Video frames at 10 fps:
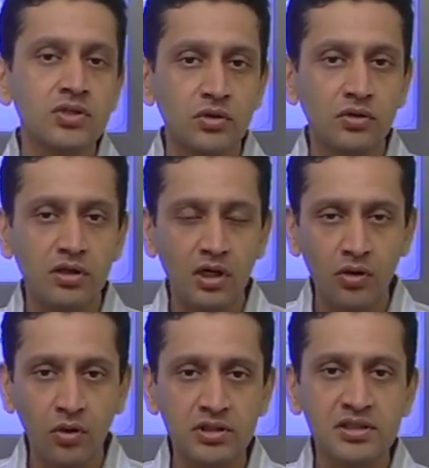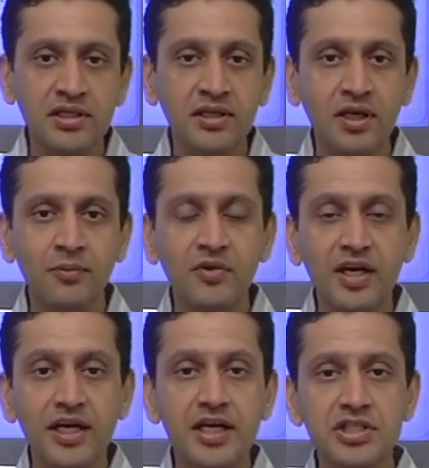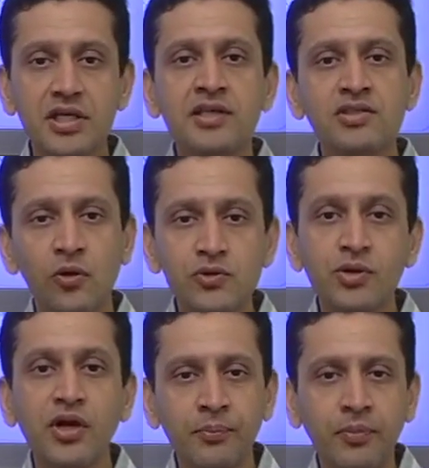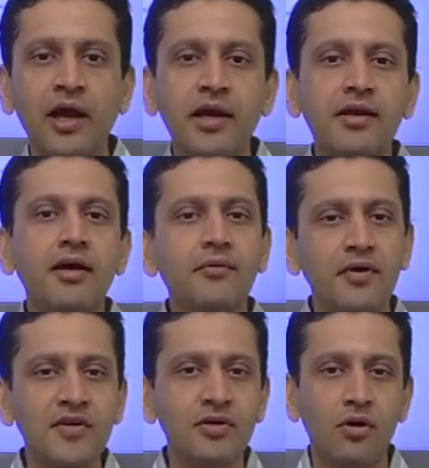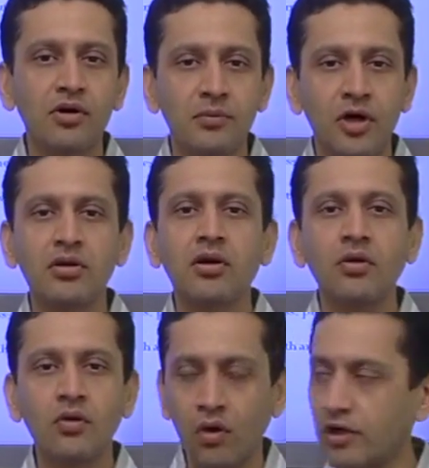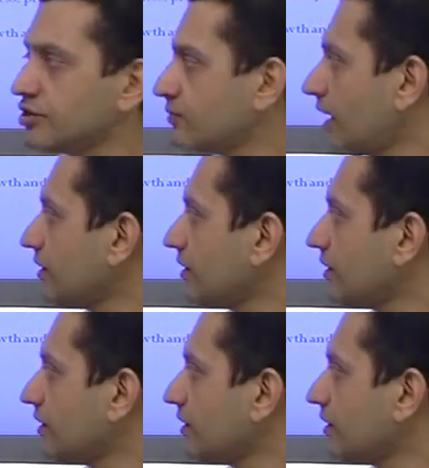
So a constant upgradation is also implied when we talk about knowledge